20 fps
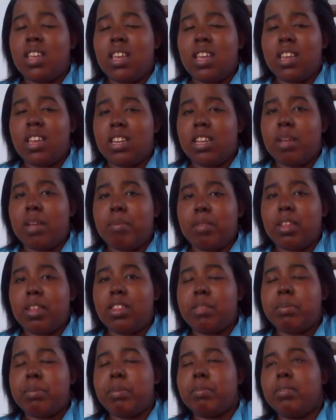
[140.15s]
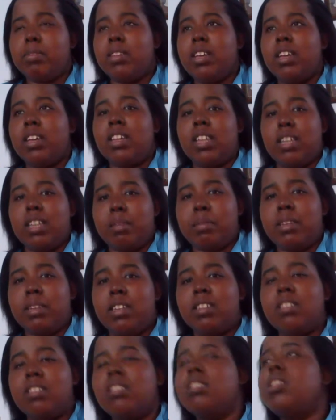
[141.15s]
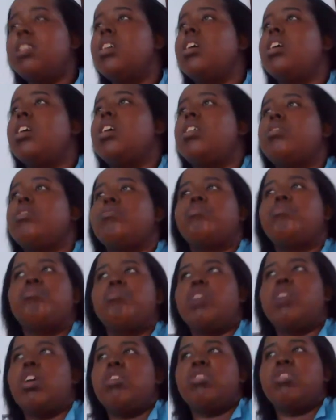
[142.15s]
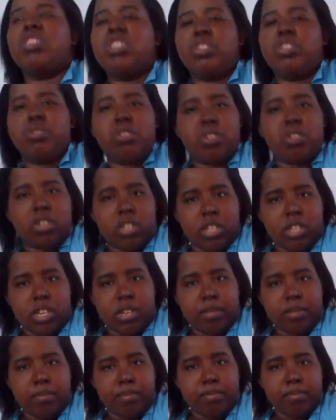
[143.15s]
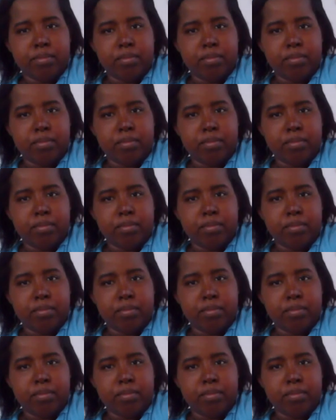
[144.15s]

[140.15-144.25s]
and a couple other people there, like Amina. I don't think she's talking to them.